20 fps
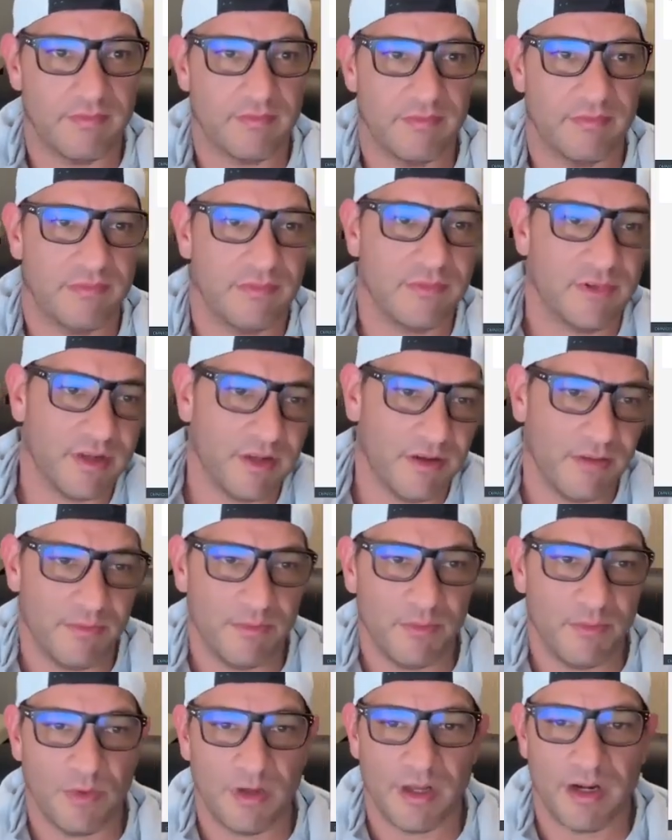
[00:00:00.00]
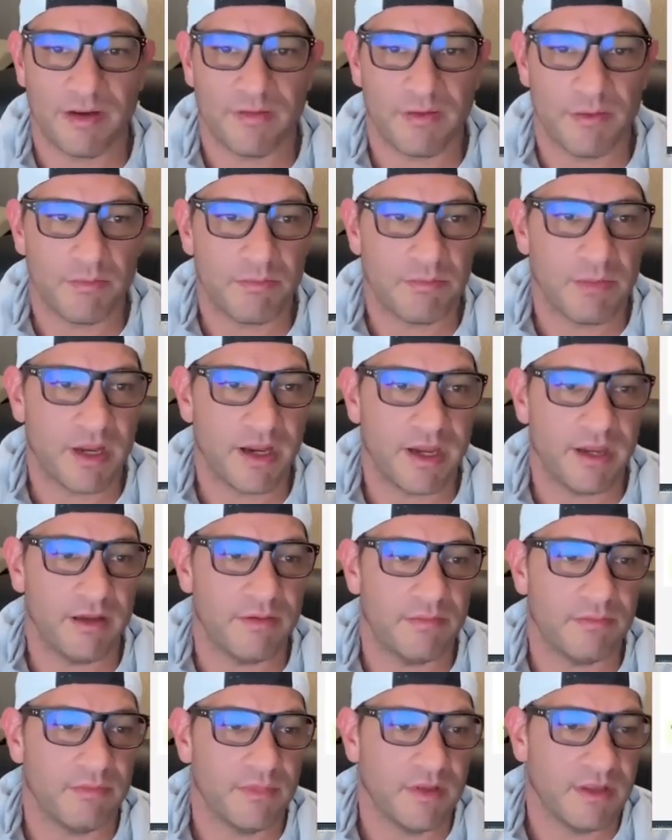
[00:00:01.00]
Right, whatever, bam.
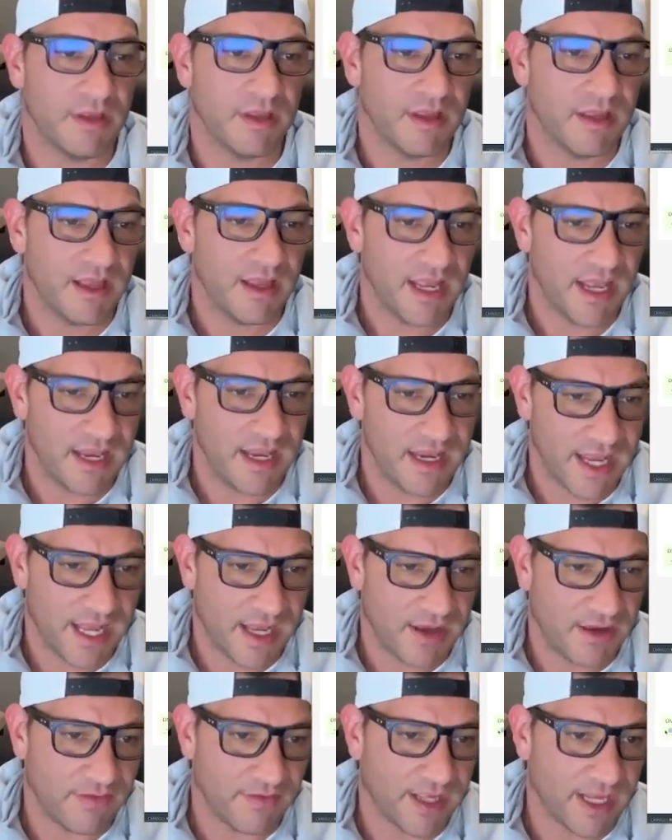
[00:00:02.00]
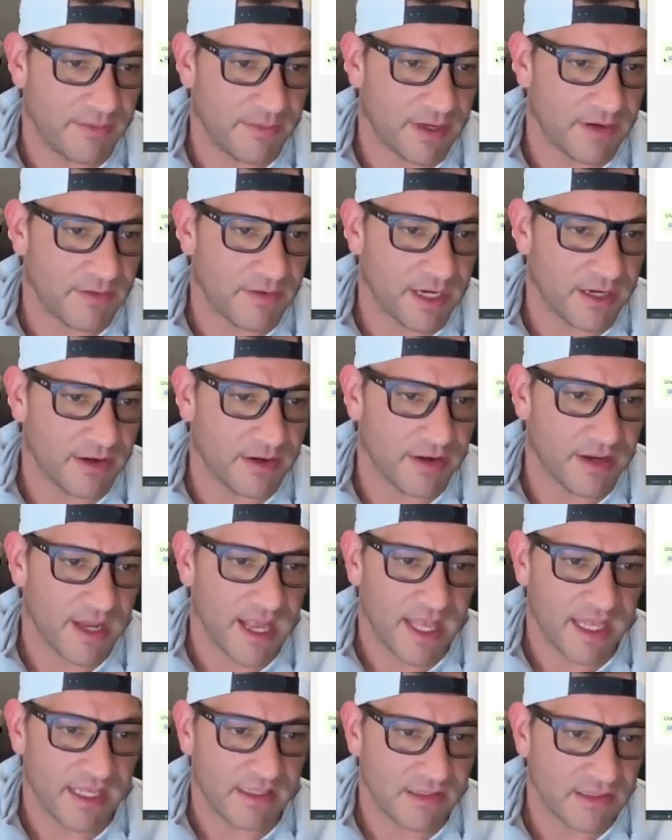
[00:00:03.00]
And now I've got my record.
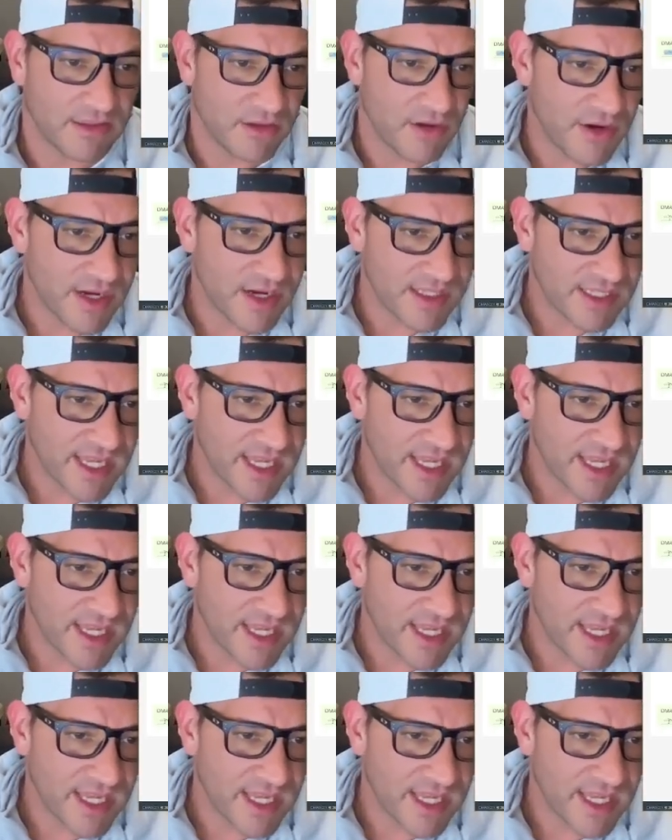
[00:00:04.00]
As long as I